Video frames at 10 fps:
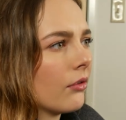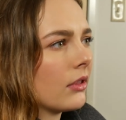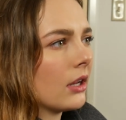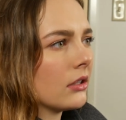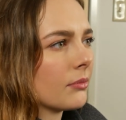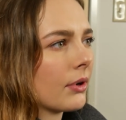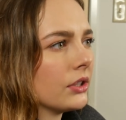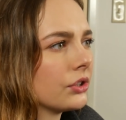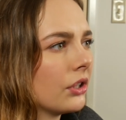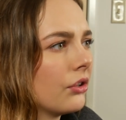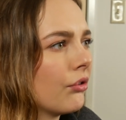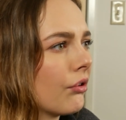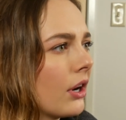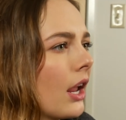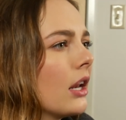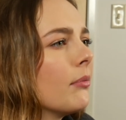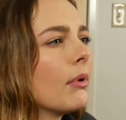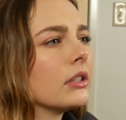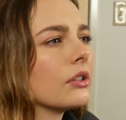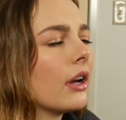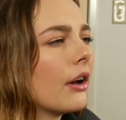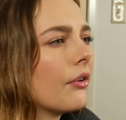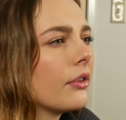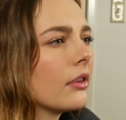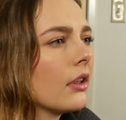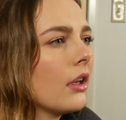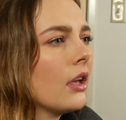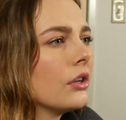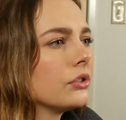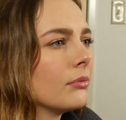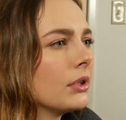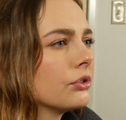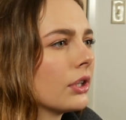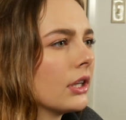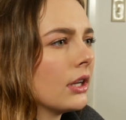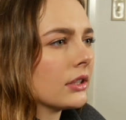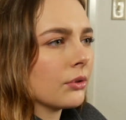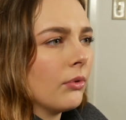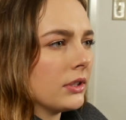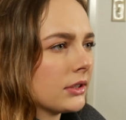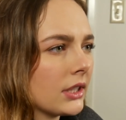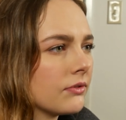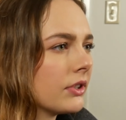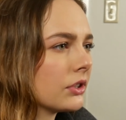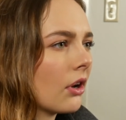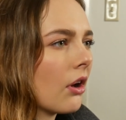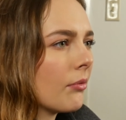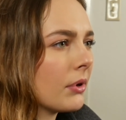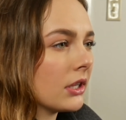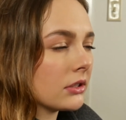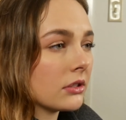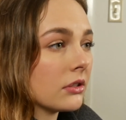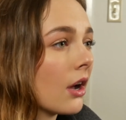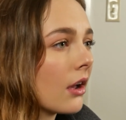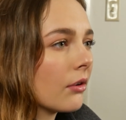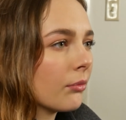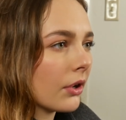don't think depression or any mental health should be treated as a one-size-fits-all, because it's not.